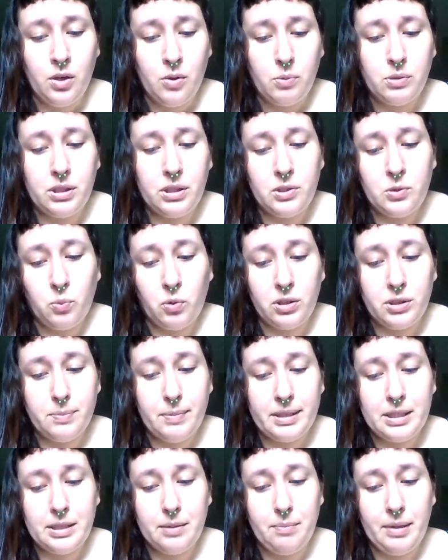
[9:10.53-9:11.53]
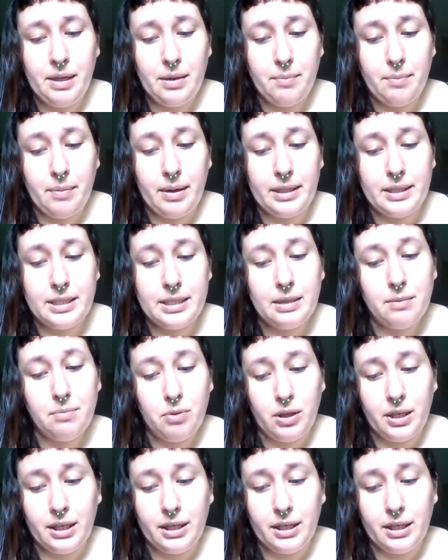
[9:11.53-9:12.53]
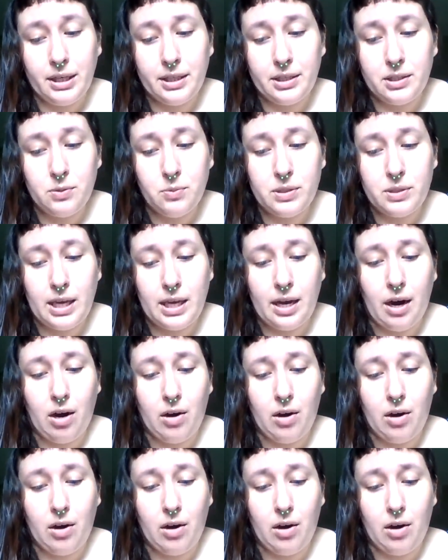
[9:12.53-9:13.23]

What these words meant to me and my siblings was that